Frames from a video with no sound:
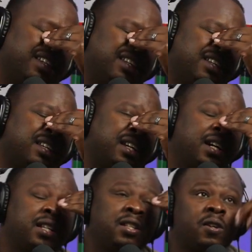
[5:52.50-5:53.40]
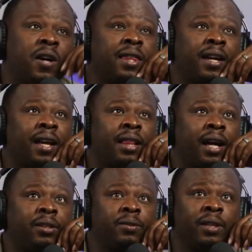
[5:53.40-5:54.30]
yeah, no, I
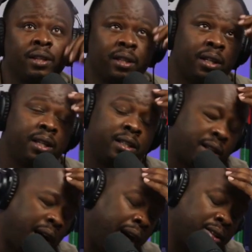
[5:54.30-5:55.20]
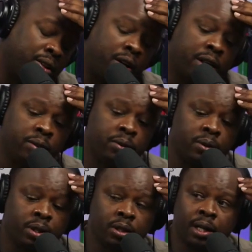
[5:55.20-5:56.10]
do think that, and this I actually argue,
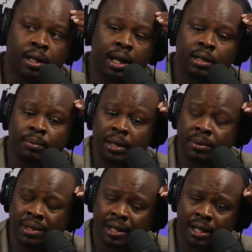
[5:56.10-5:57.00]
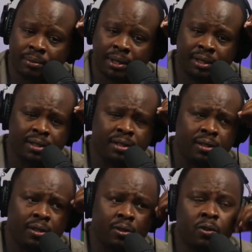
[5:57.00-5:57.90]
I debate with a lot of brothers,
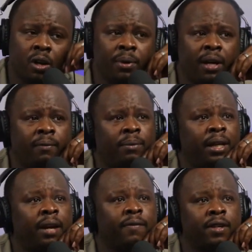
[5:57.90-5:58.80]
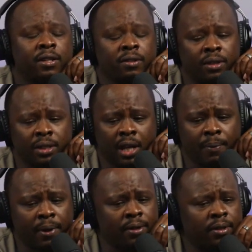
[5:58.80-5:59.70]
who are Pan-Africanists on this
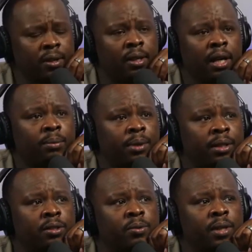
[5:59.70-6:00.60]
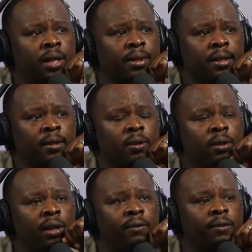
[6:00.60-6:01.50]
topic, because there are a lot of brothers who think that no
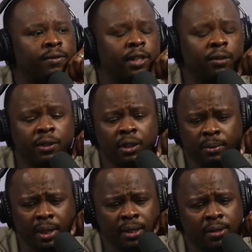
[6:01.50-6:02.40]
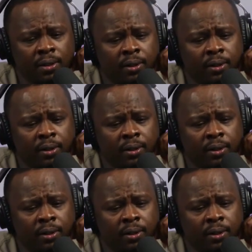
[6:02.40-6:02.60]
level of self-determination